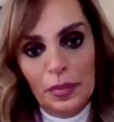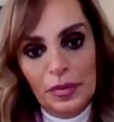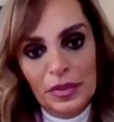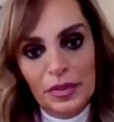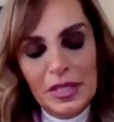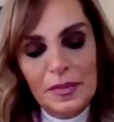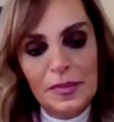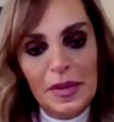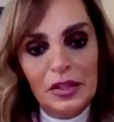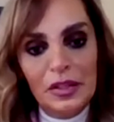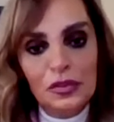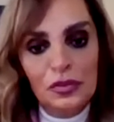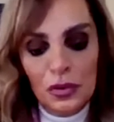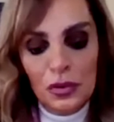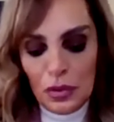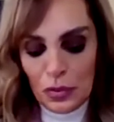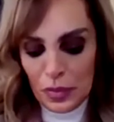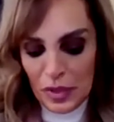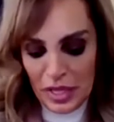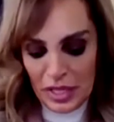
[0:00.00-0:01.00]
This
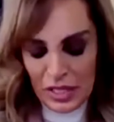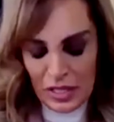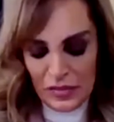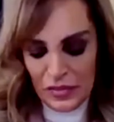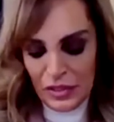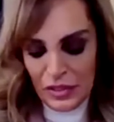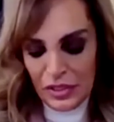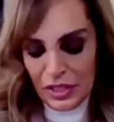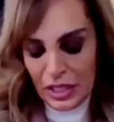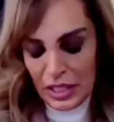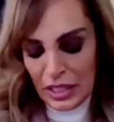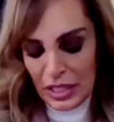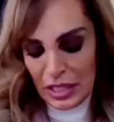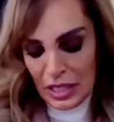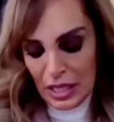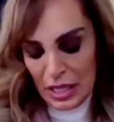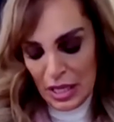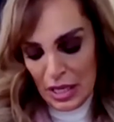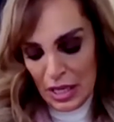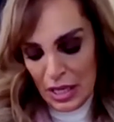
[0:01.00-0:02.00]
platform is very
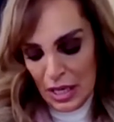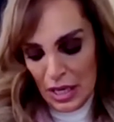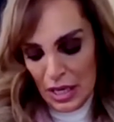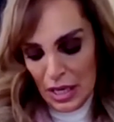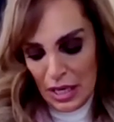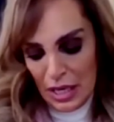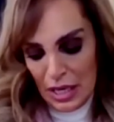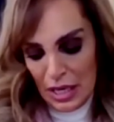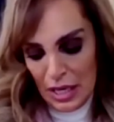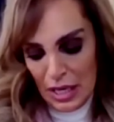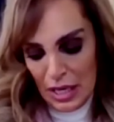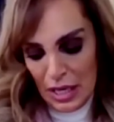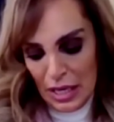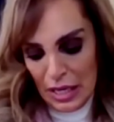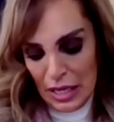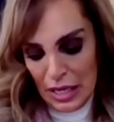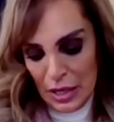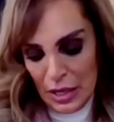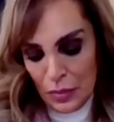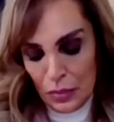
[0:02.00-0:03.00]

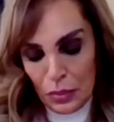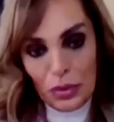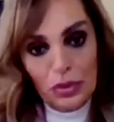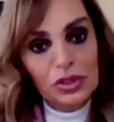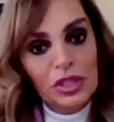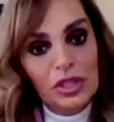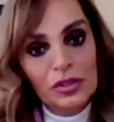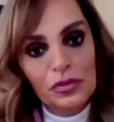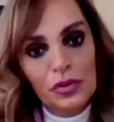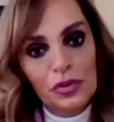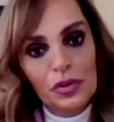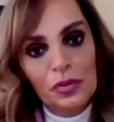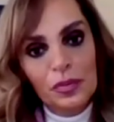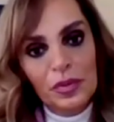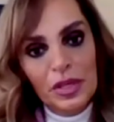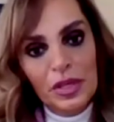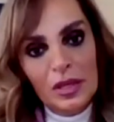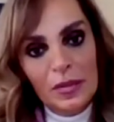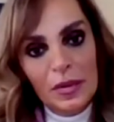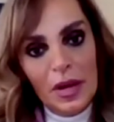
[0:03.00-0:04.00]
important for
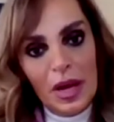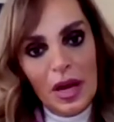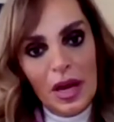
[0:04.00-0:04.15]
me